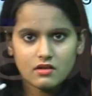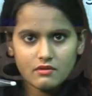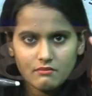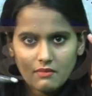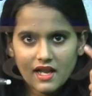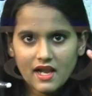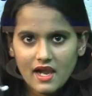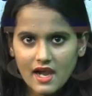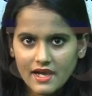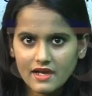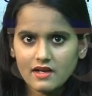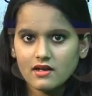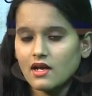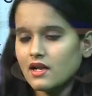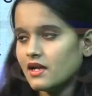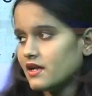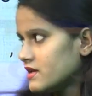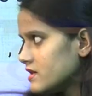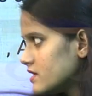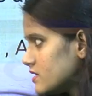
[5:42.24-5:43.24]
my eye
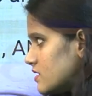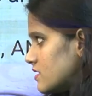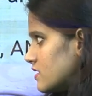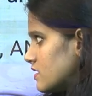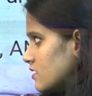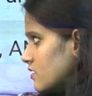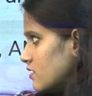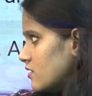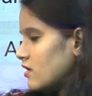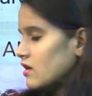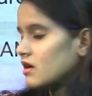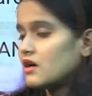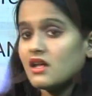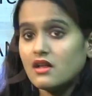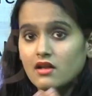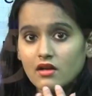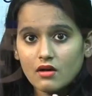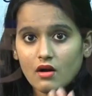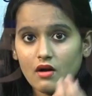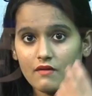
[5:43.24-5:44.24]

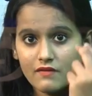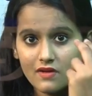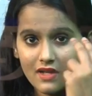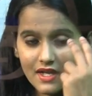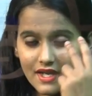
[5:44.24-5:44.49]
color of a